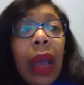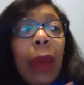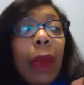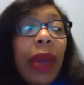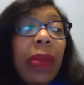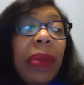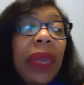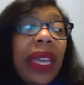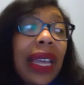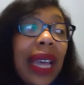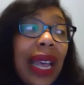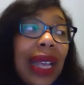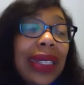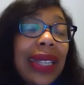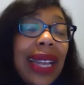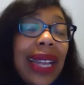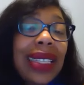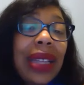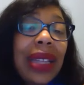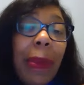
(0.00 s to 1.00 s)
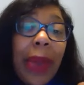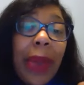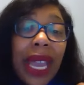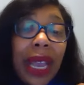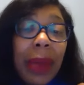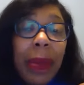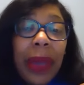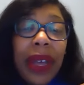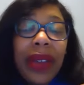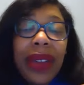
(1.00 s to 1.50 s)
But because that's a
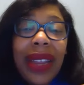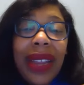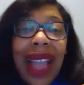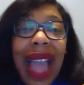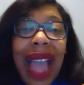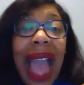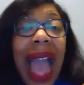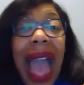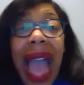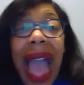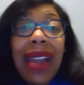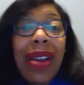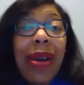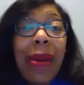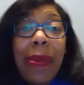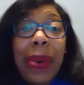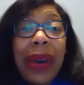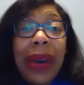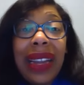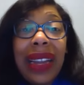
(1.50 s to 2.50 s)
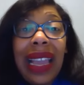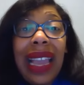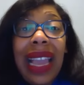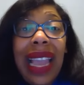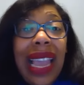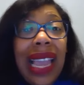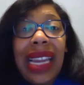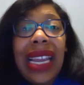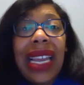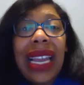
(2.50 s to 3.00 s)
big building, I don't put
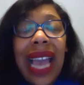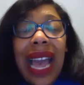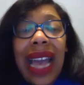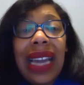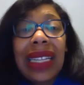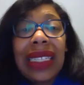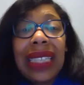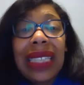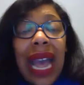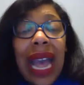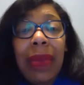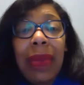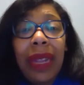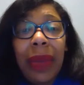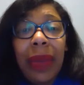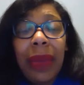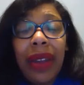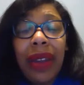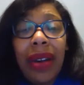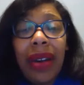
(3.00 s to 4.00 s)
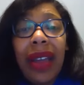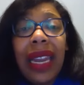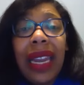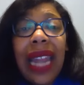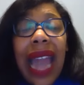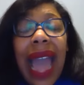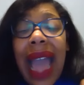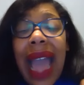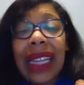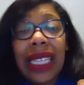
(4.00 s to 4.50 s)
any kind of time limit on it.
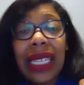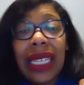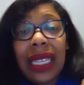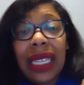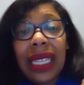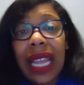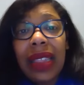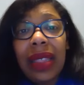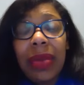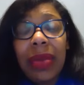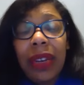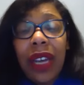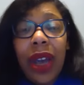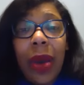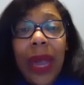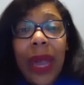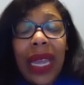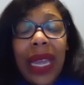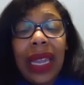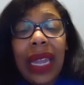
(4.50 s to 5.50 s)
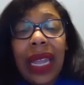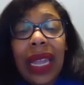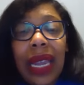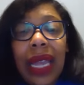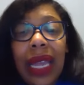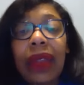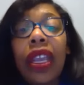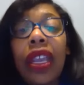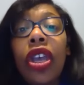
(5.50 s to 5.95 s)
I just let them go and clean it.